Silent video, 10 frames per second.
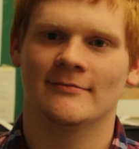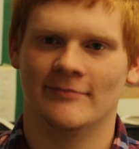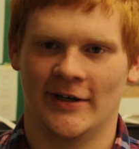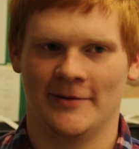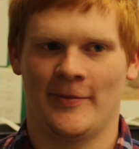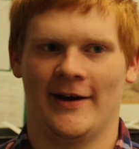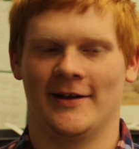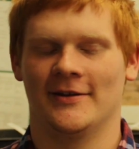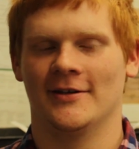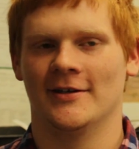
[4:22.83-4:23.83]
by
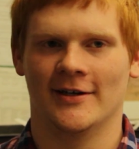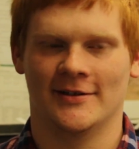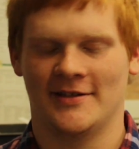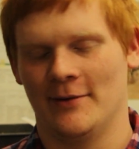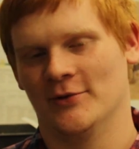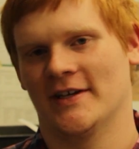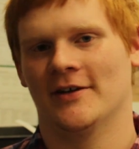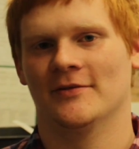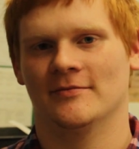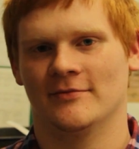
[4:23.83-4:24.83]
painting the tables
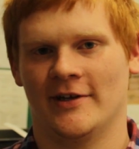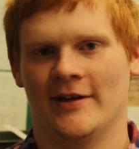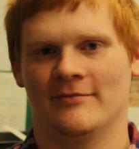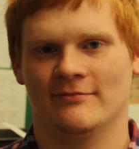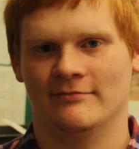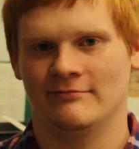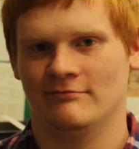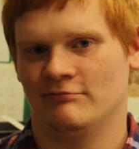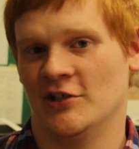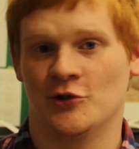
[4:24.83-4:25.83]
out that
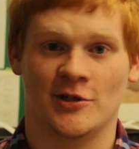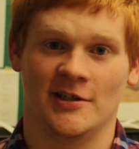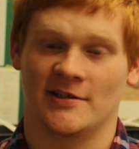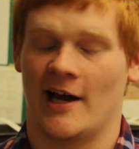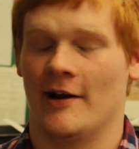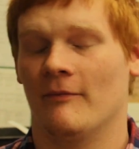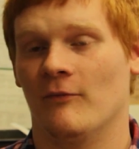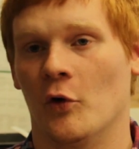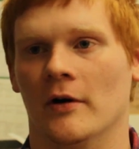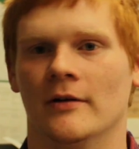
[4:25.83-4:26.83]
teachers can sign up
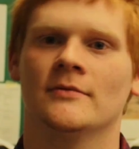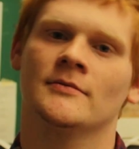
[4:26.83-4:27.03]
for.